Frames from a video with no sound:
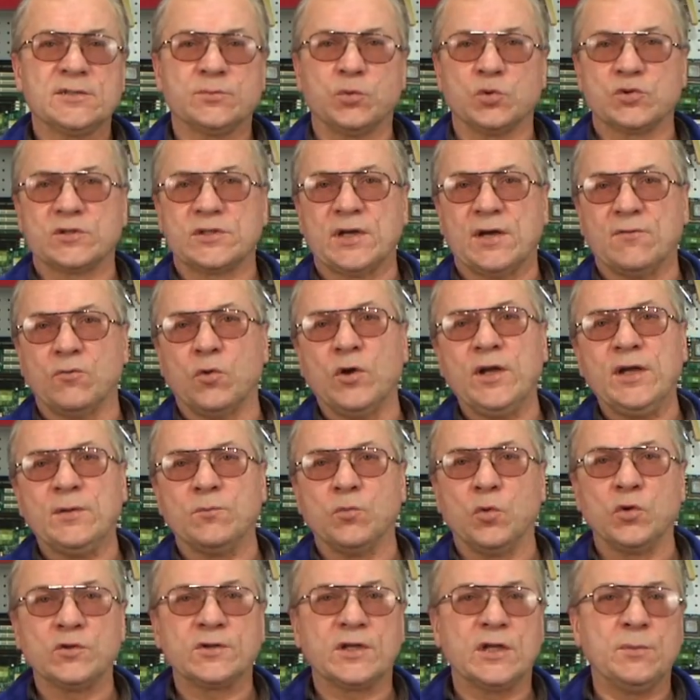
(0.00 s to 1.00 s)
those of the motor
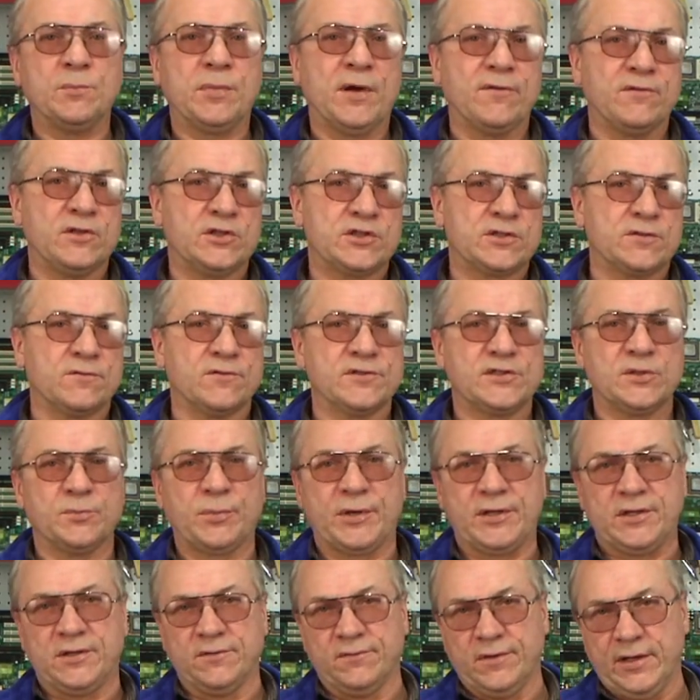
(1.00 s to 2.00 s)
with an increased
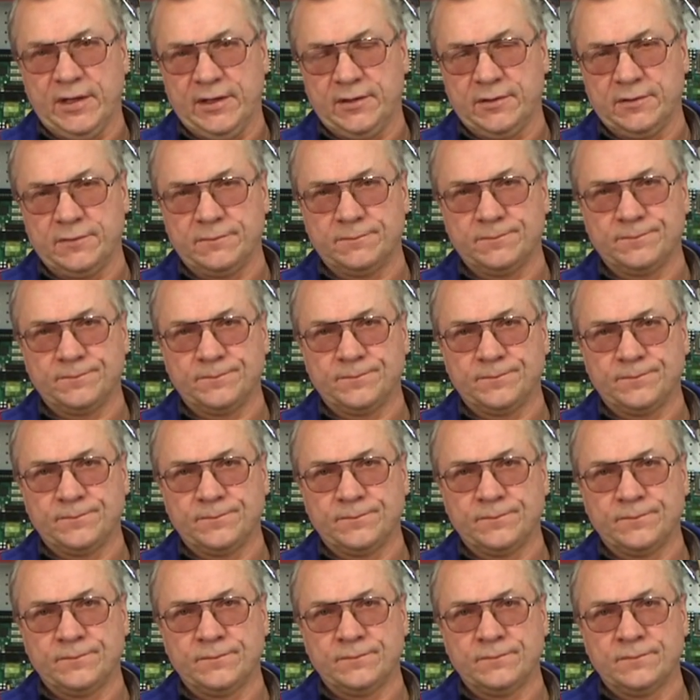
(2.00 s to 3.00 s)
resistance starting
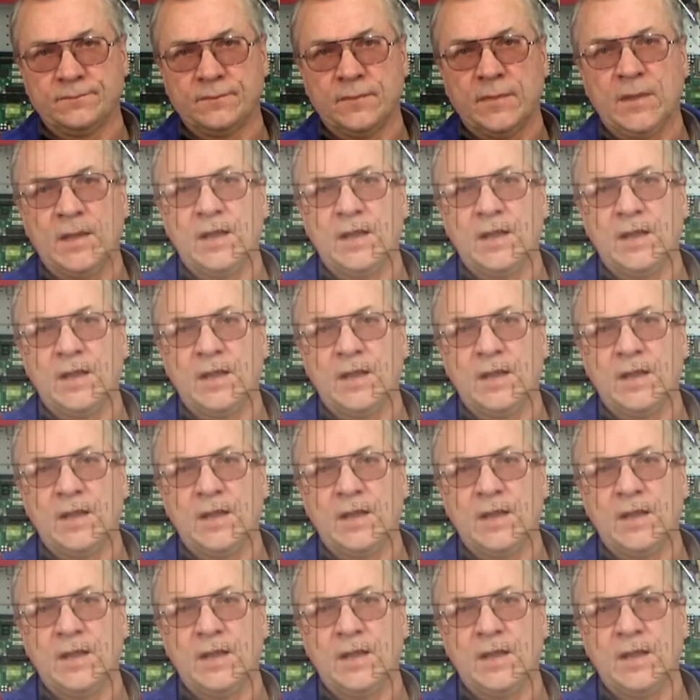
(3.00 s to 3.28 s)
winding.